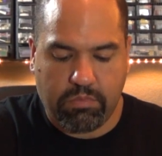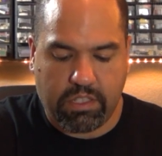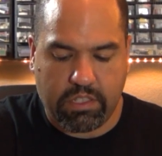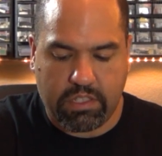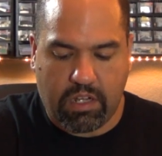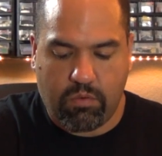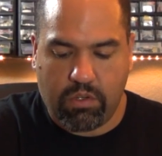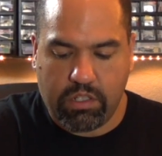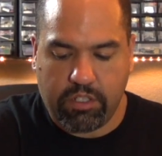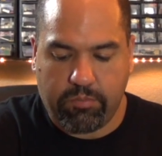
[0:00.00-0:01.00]
because I
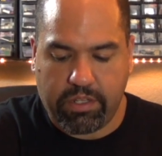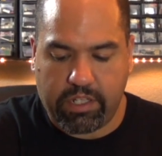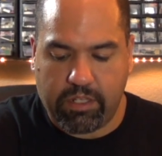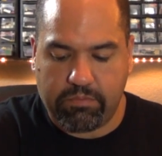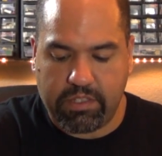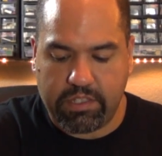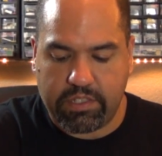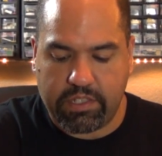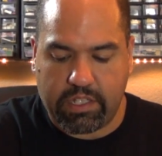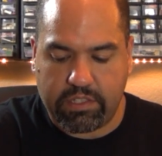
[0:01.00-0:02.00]
wanted to pick up these
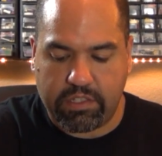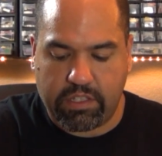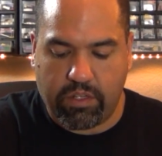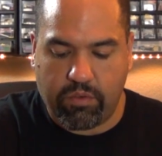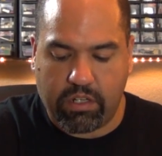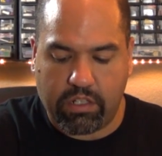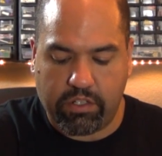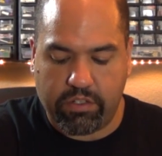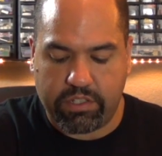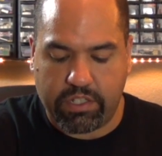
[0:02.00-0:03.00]
sets that they were
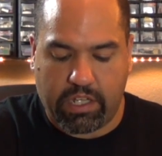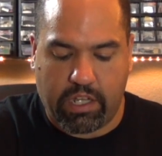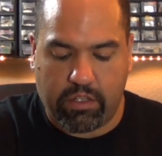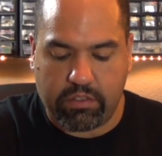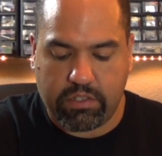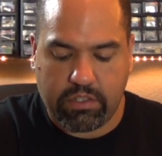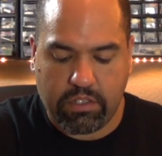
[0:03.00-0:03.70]
clearancing out.